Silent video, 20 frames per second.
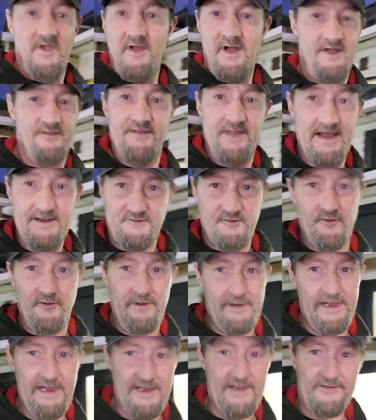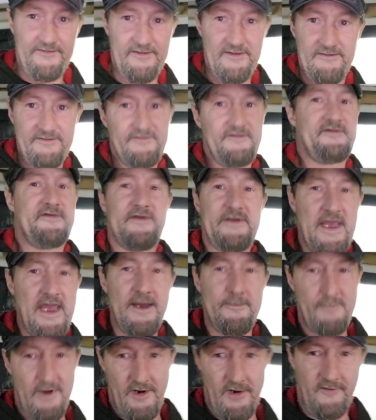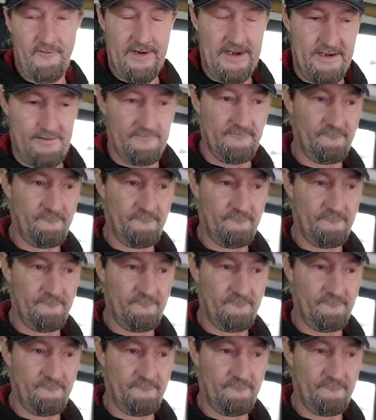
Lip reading: and that's all it is, scaremongering.